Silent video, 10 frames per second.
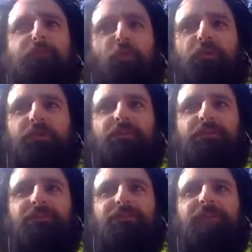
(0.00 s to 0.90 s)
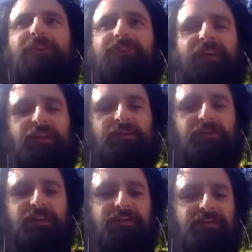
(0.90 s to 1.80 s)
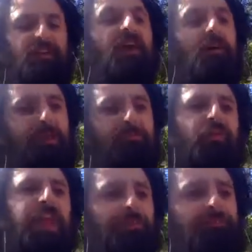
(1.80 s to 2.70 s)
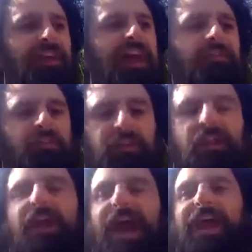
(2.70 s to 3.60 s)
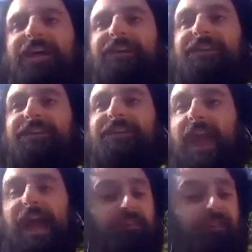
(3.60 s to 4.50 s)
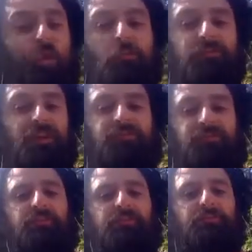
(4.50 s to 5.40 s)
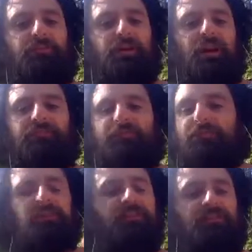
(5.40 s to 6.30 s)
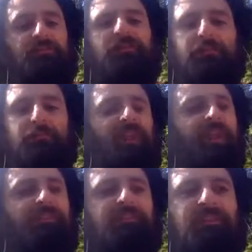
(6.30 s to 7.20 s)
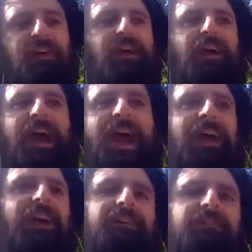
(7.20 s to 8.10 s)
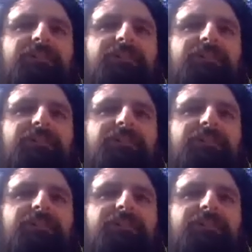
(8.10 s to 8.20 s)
important life cycle events, people came together, and they had the soul music of their village, of their place.